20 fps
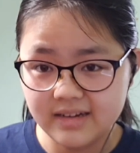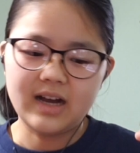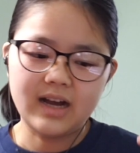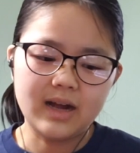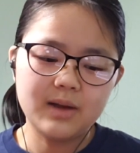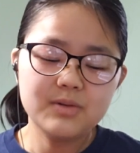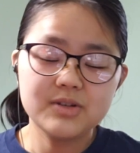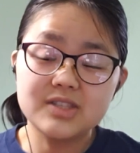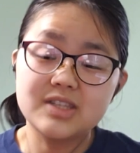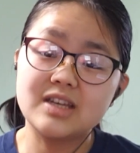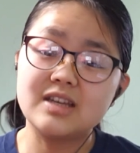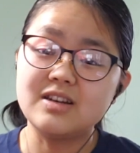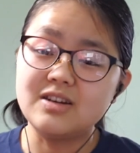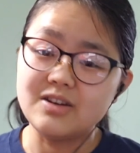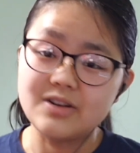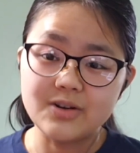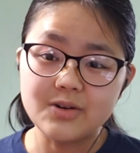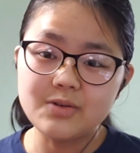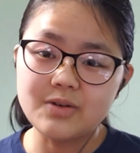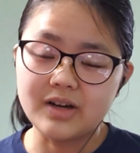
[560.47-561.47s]
I would say
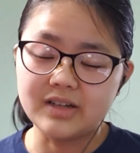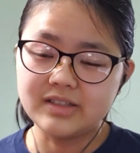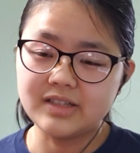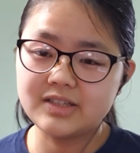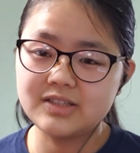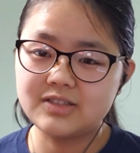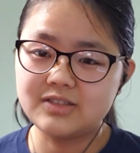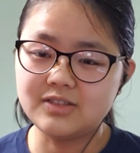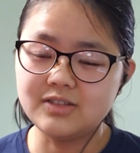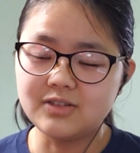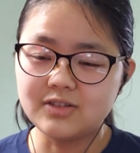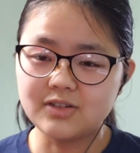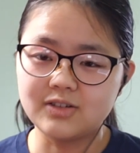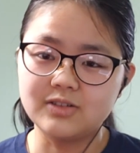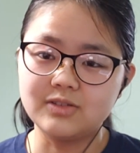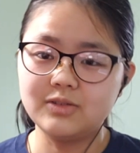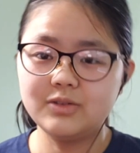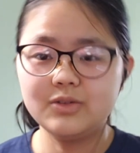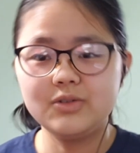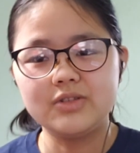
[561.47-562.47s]
no, unless you're
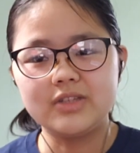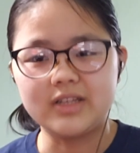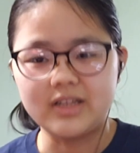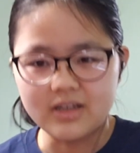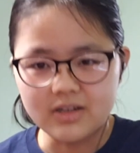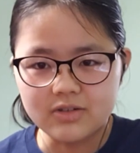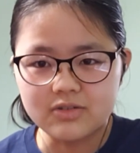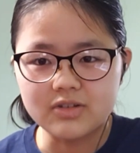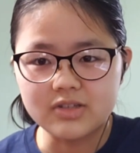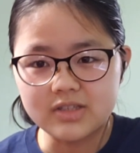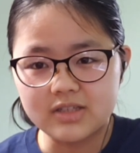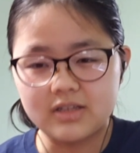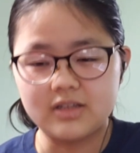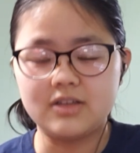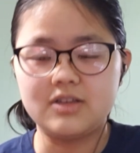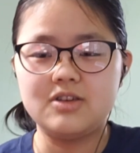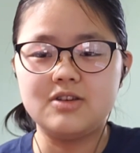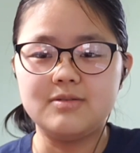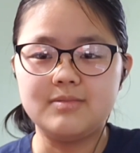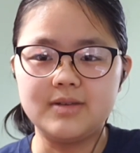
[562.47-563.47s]
losing interest in
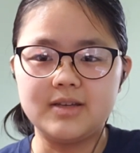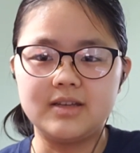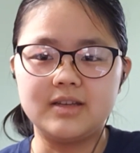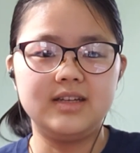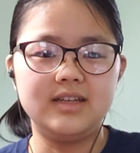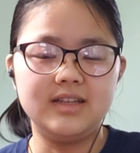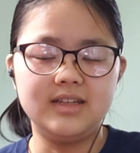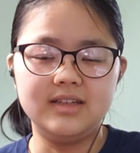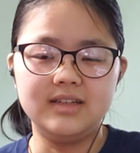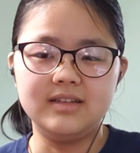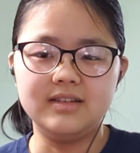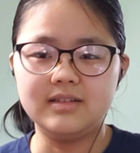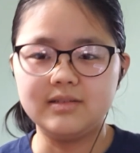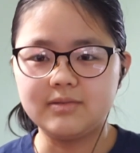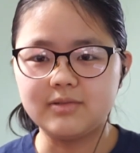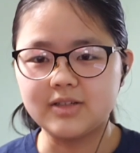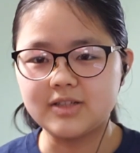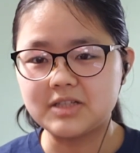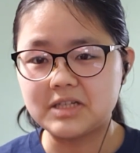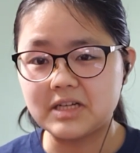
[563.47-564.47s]
cubing, in
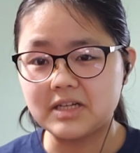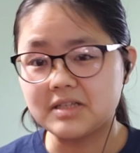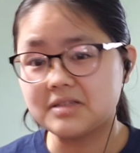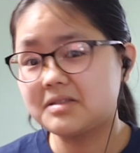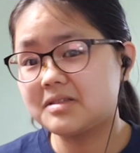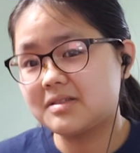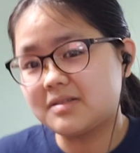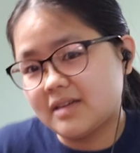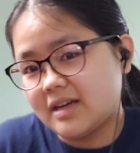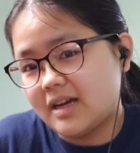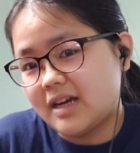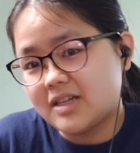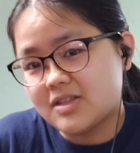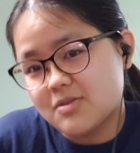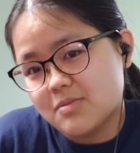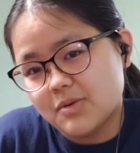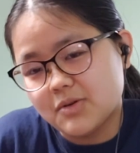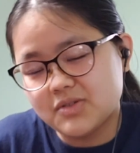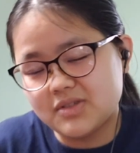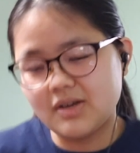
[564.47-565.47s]
which case I
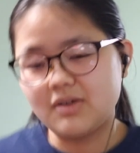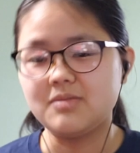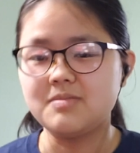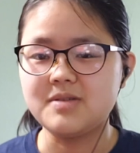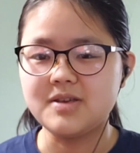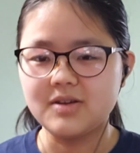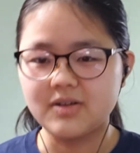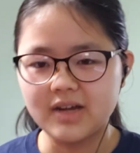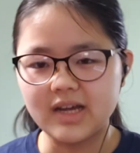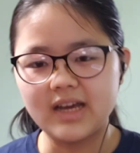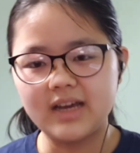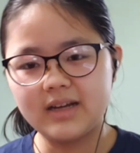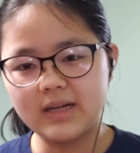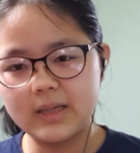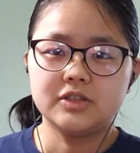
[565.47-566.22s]
suppose that would be okay.